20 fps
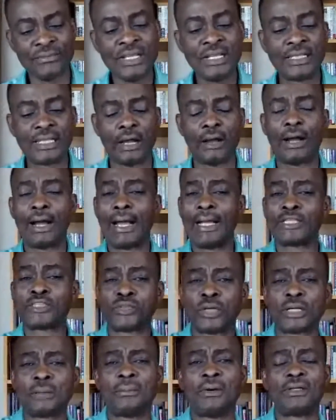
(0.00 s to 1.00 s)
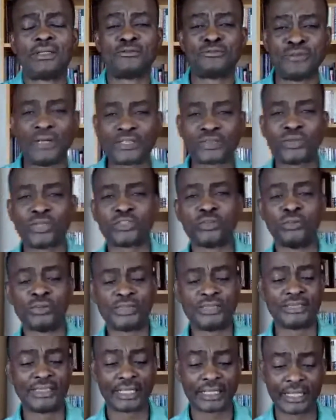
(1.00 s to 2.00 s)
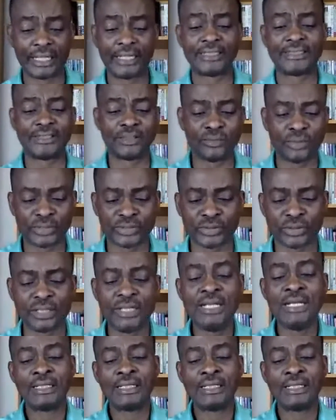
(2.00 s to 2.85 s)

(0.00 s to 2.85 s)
Now, I talk about the first question, which is the clarity question.